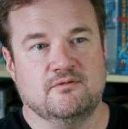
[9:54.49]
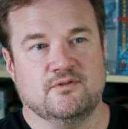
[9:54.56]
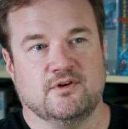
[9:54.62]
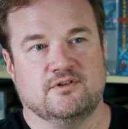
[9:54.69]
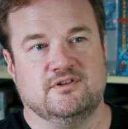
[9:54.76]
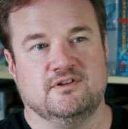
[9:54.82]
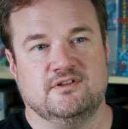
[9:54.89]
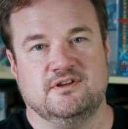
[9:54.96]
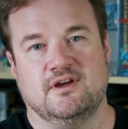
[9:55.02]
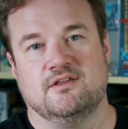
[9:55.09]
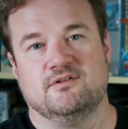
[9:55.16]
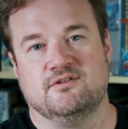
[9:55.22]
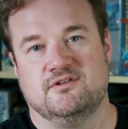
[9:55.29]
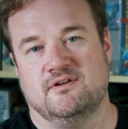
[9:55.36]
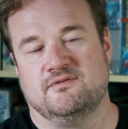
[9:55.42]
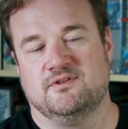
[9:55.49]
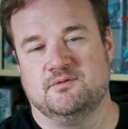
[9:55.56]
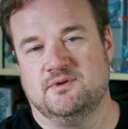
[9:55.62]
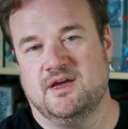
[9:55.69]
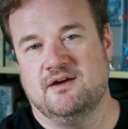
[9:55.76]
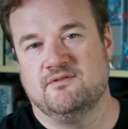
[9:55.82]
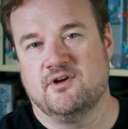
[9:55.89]
versus the other stuff
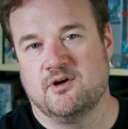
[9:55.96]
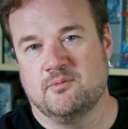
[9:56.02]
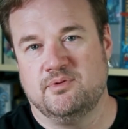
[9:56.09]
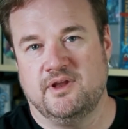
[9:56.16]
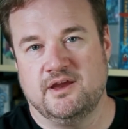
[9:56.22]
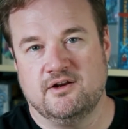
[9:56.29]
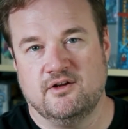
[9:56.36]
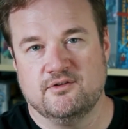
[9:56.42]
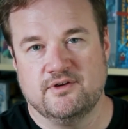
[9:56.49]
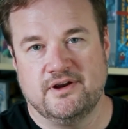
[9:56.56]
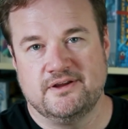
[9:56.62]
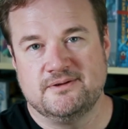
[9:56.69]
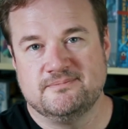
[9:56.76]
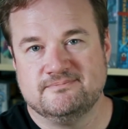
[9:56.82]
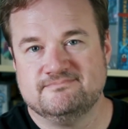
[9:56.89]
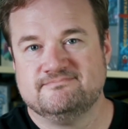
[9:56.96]
that we have on our plate already.